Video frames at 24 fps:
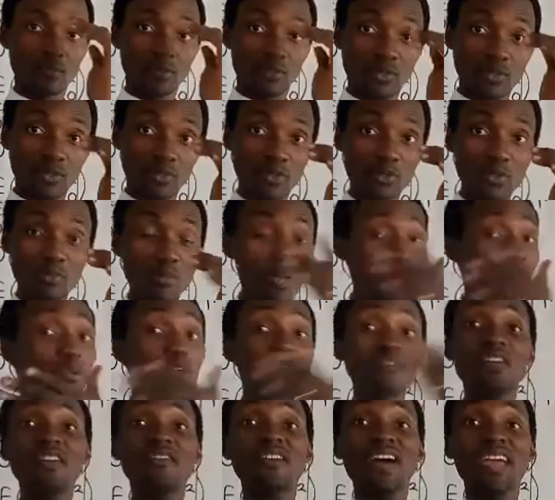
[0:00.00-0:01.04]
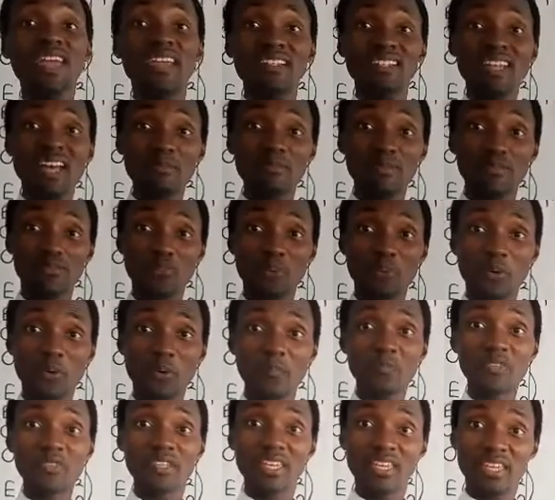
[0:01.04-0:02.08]
So maybe you've never heard that
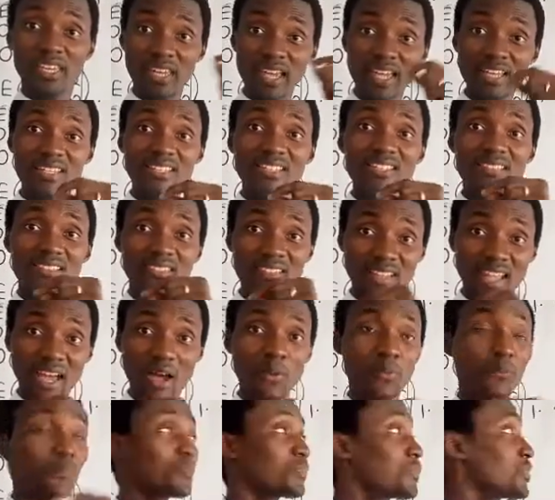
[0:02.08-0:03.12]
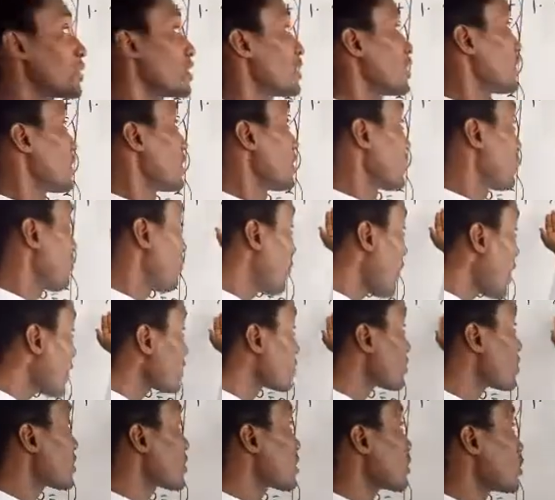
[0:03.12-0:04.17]
before. Hear this now. The
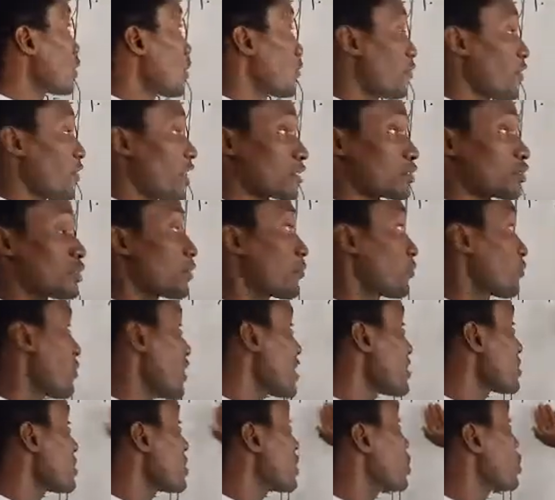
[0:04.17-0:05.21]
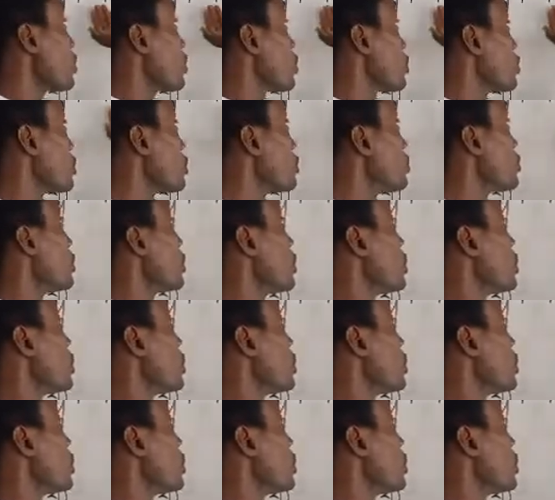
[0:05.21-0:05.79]
first thing you